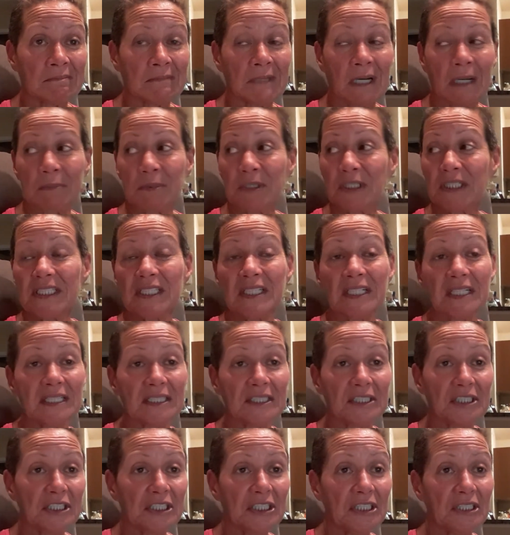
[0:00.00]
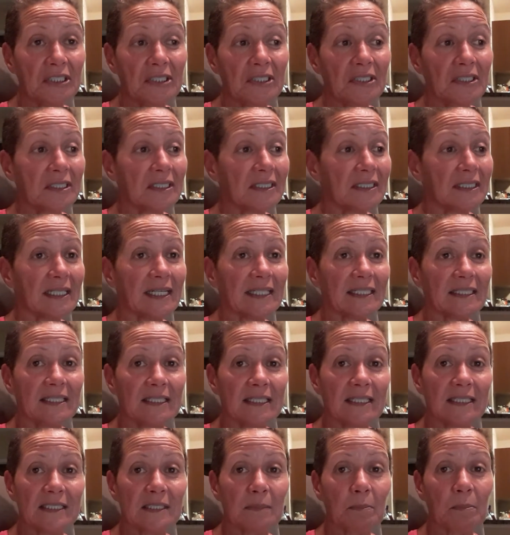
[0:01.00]
I'm just going to chill and let
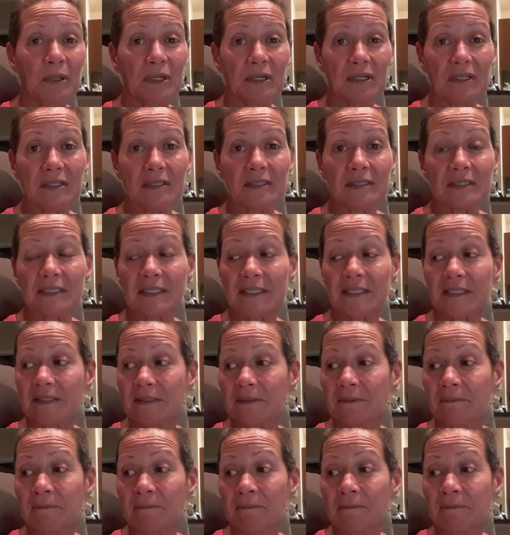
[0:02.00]
these pills